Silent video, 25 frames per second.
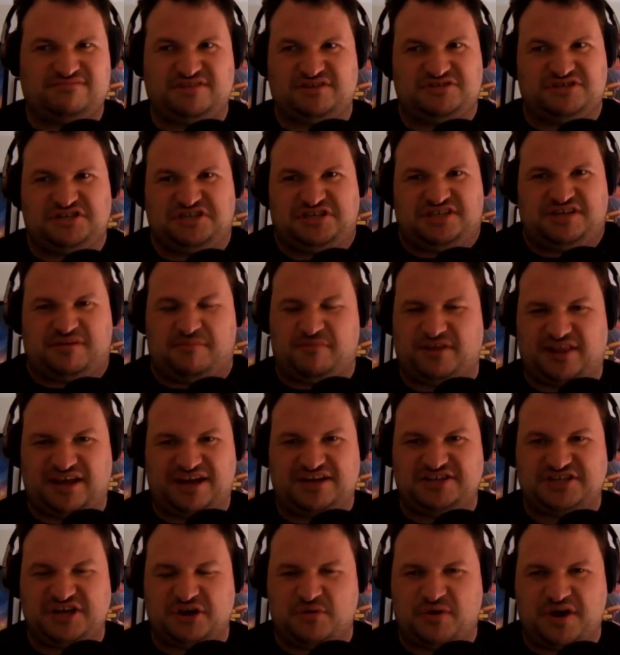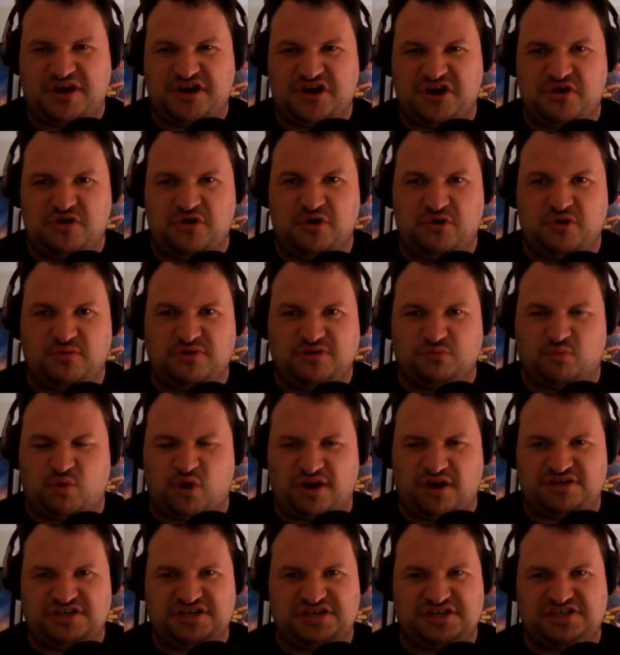there's just someone, like I said, who I knew who was
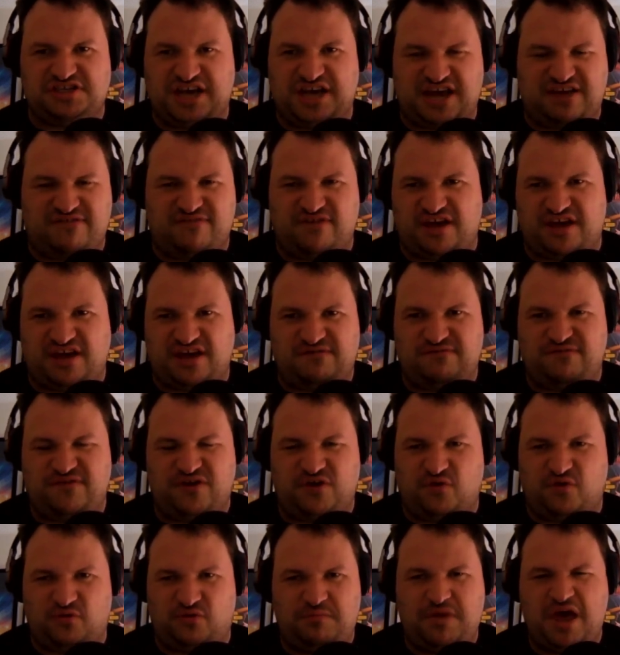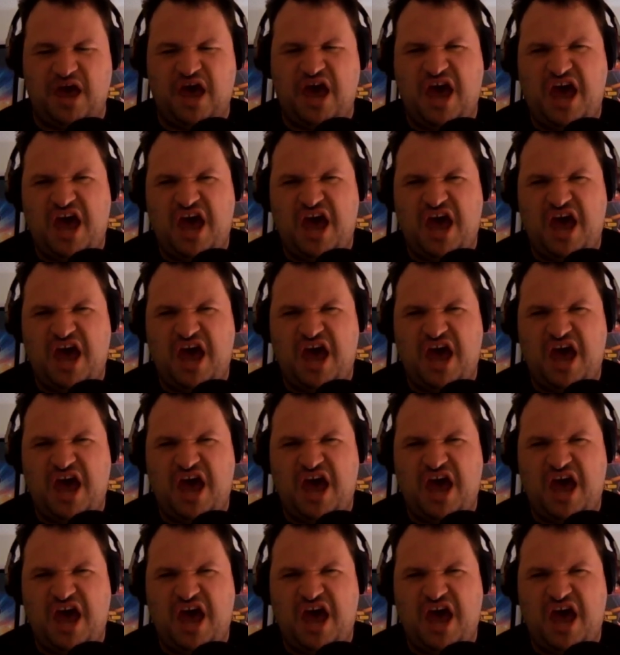worked in TV, film.